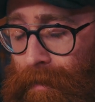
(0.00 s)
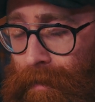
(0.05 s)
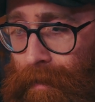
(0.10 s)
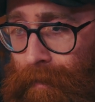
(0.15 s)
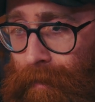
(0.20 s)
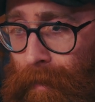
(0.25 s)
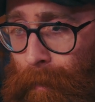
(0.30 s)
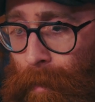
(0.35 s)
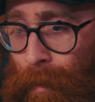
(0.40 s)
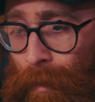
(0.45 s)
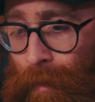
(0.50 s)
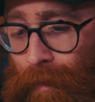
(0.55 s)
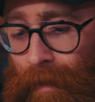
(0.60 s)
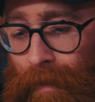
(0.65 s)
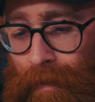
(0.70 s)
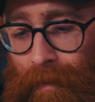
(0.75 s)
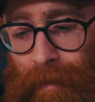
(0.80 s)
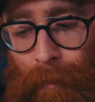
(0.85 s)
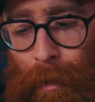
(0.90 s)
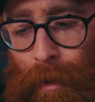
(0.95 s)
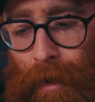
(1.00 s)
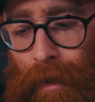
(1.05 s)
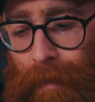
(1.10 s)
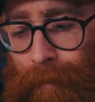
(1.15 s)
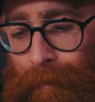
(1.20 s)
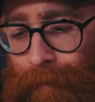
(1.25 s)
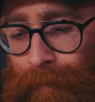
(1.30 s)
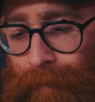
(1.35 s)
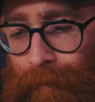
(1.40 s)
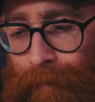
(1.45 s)
if I post this tomorrow.
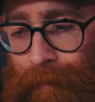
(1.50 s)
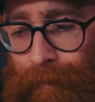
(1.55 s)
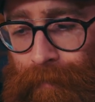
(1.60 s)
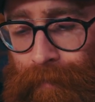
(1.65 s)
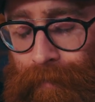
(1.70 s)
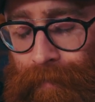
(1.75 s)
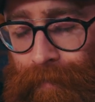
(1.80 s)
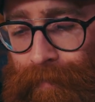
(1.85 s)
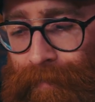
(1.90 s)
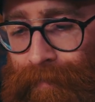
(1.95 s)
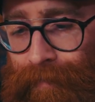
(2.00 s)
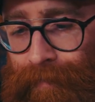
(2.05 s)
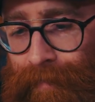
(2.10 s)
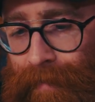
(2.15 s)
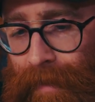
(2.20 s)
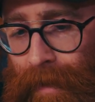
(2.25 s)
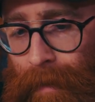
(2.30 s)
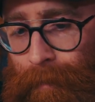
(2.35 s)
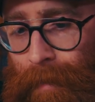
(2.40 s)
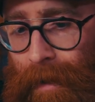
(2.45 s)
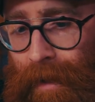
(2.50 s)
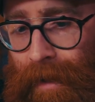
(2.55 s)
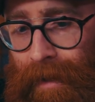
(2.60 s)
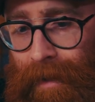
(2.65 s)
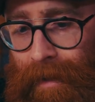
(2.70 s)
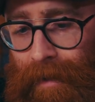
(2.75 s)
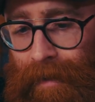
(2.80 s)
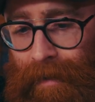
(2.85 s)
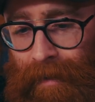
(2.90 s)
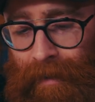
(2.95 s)
But
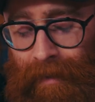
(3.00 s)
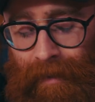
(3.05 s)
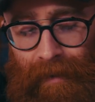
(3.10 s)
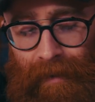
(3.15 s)
yeah,